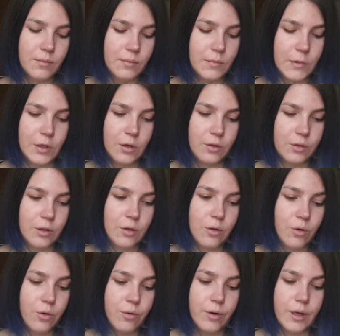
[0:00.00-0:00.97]
you know, the
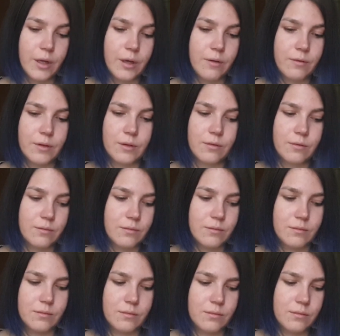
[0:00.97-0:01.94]
glory of a
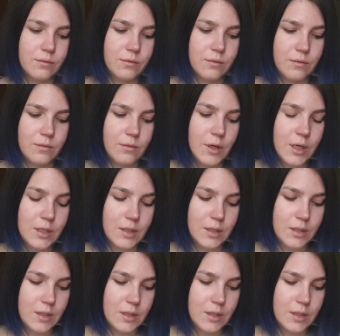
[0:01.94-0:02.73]
rising